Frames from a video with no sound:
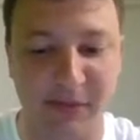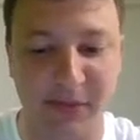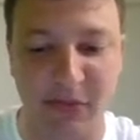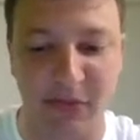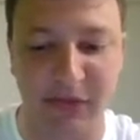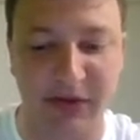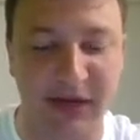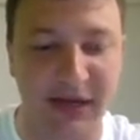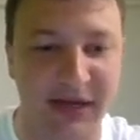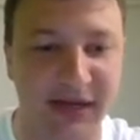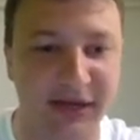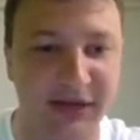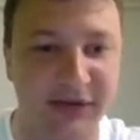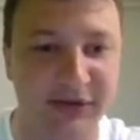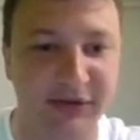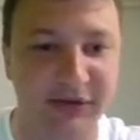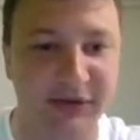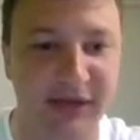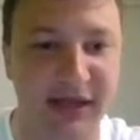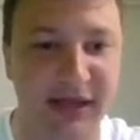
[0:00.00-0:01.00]
but we're not going to
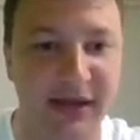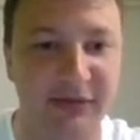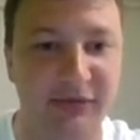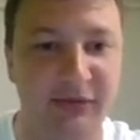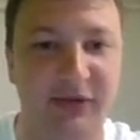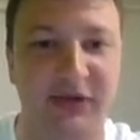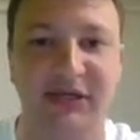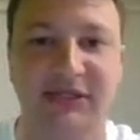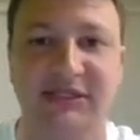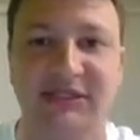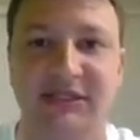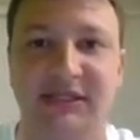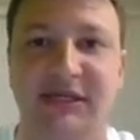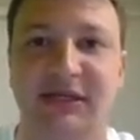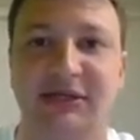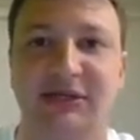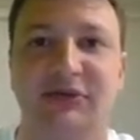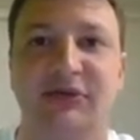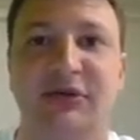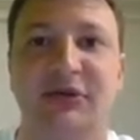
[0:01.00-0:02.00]
do that. We're going to
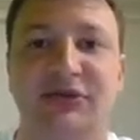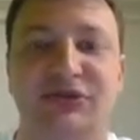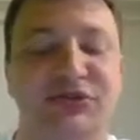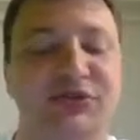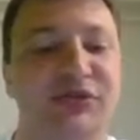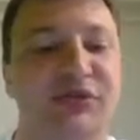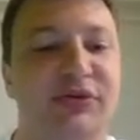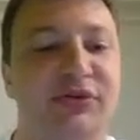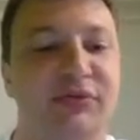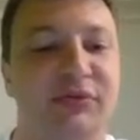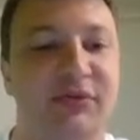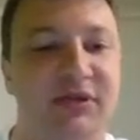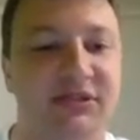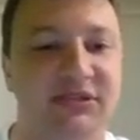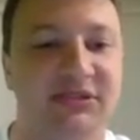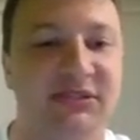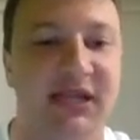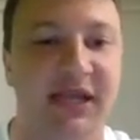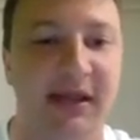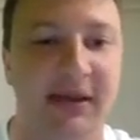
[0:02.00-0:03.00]
stick to our 0 to 1
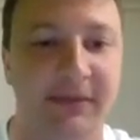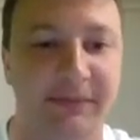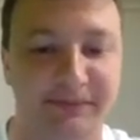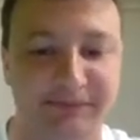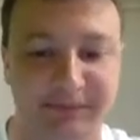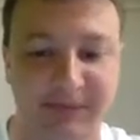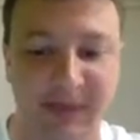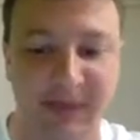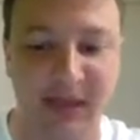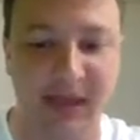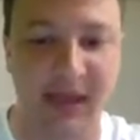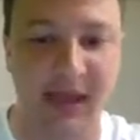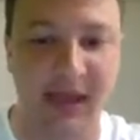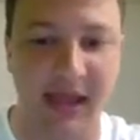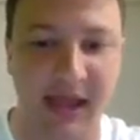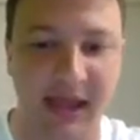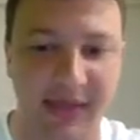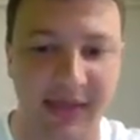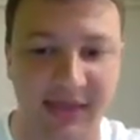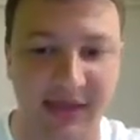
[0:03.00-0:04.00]
scale.
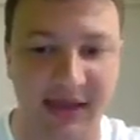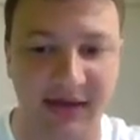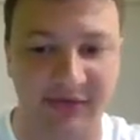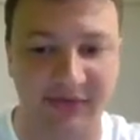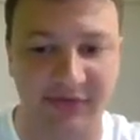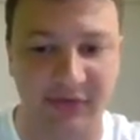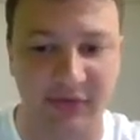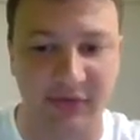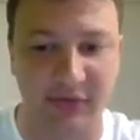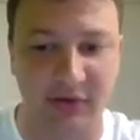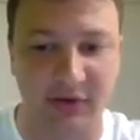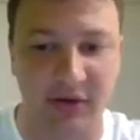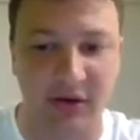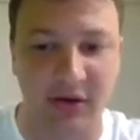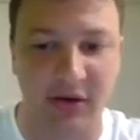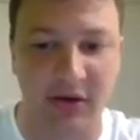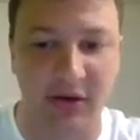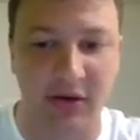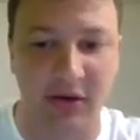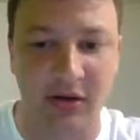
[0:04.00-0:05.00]
And then for
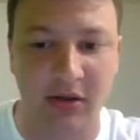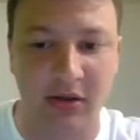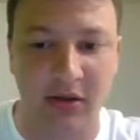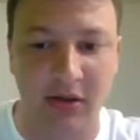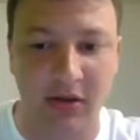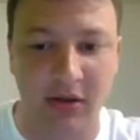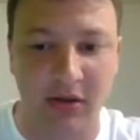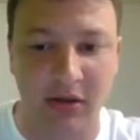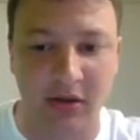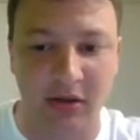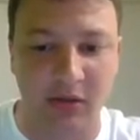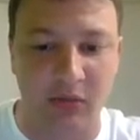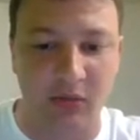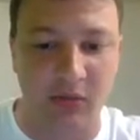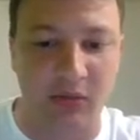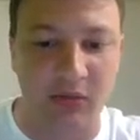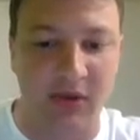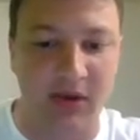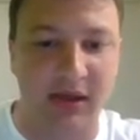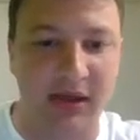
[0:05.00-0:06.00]
our
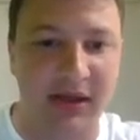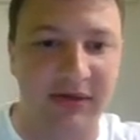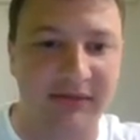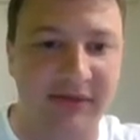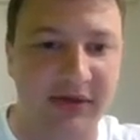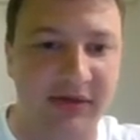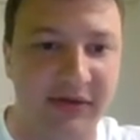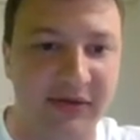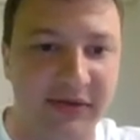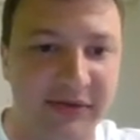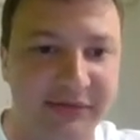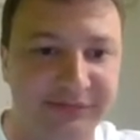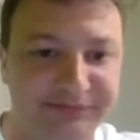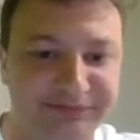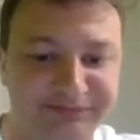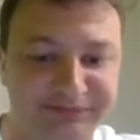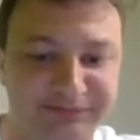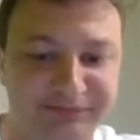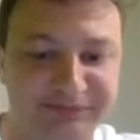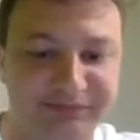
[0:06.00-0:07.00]
y value,
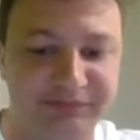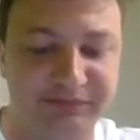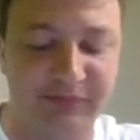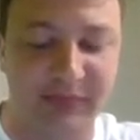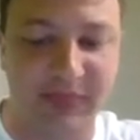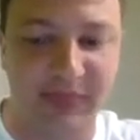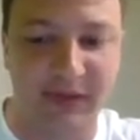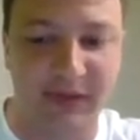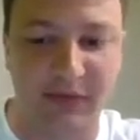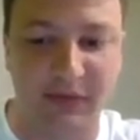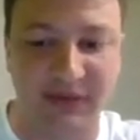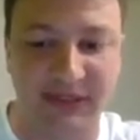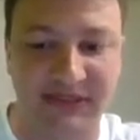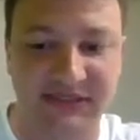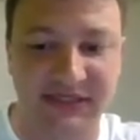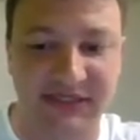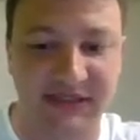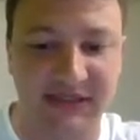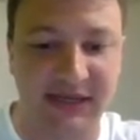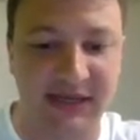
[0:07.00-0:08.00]
we're going to
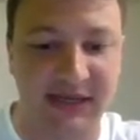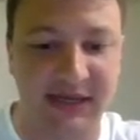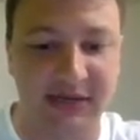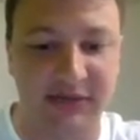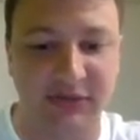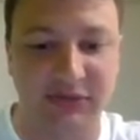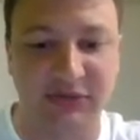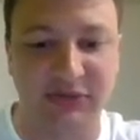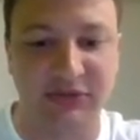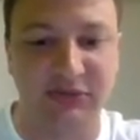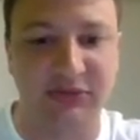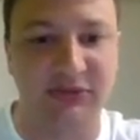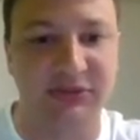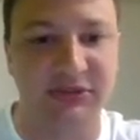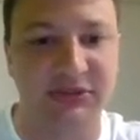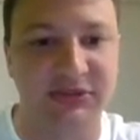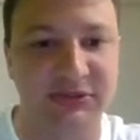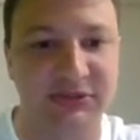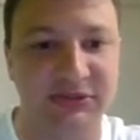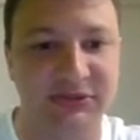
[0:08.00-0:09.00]
set that equal to
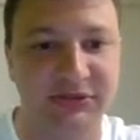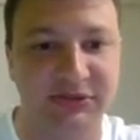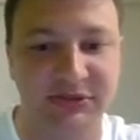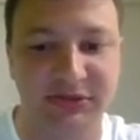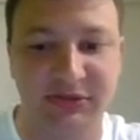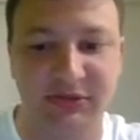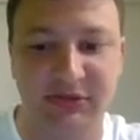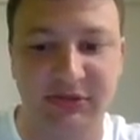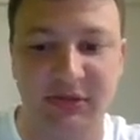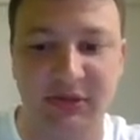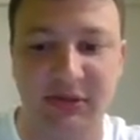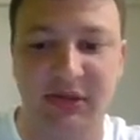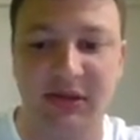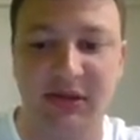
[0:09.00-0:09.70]
the solution